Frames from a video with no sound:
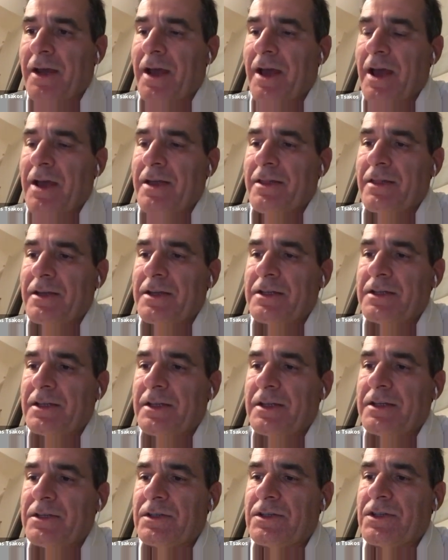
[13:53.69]
and this
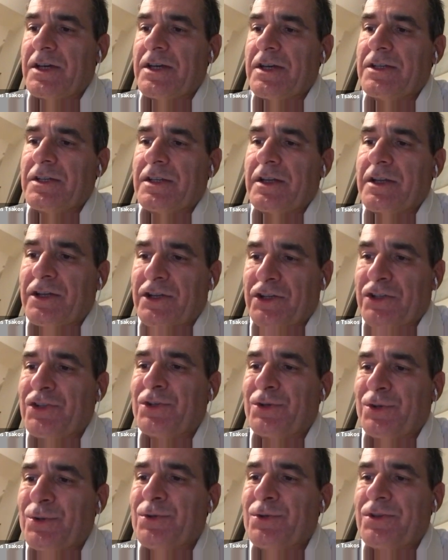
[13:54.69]
is just an
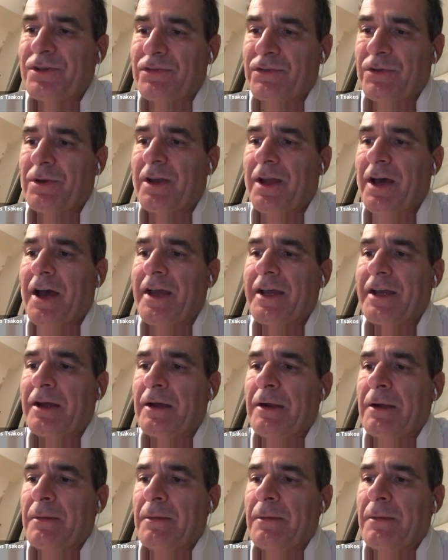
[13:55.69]
excuse, if you like,